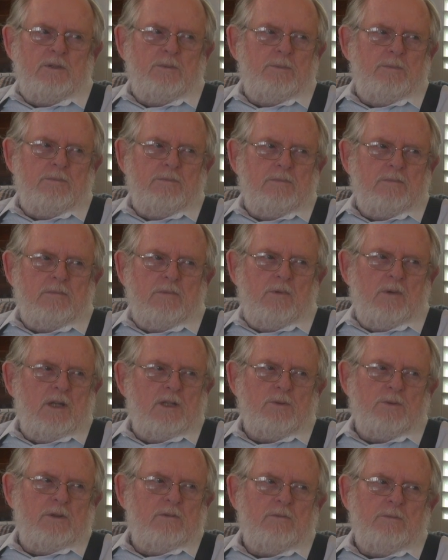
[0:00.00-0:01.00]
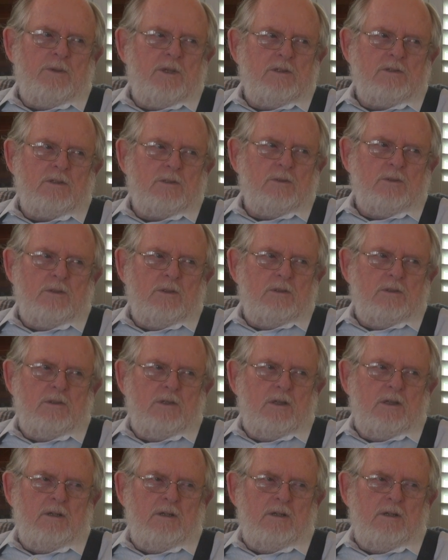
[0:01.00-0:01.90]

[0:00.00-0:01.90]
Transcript: to graduate from high school.